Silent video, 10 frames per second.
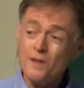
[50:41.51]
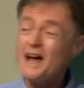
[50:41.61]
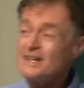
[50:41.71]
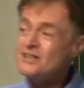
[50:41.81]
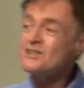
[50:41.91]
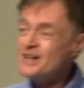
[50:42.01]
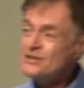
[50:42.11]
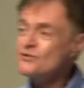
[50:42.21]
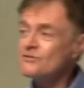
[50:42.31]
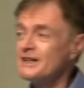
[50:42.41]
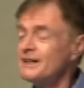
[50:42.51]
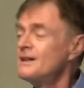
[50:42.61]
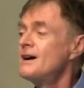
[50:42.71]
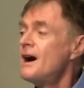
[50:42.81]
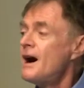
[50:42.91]
Well, that's
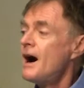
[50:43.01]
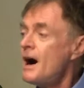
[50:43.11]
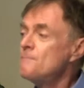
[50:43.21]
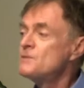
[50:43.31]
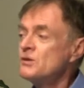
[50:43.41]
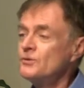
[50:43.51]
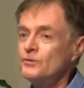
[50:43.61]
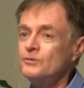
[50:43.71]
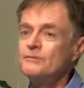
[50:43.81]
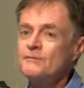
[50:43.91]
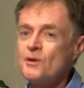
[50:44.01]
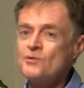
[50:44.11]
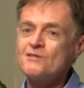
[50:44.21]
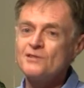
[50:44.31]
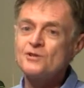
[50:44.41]
essentially up to
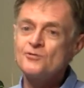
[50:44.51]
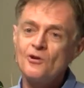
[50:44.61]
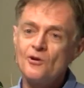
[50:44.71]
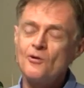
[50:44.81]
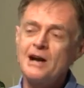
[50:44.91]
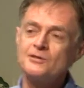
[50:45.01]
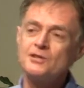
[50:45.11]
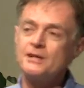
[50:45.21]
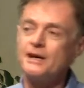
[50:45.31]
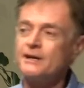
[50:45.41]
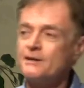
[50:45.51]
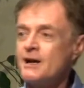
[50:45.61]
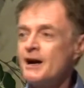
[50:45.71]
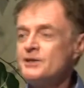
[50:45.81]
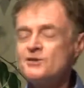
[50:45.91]
those of us who are around today, the
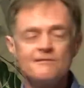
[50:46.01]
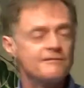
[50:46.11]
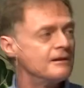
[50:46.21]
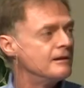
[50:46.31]
kinds of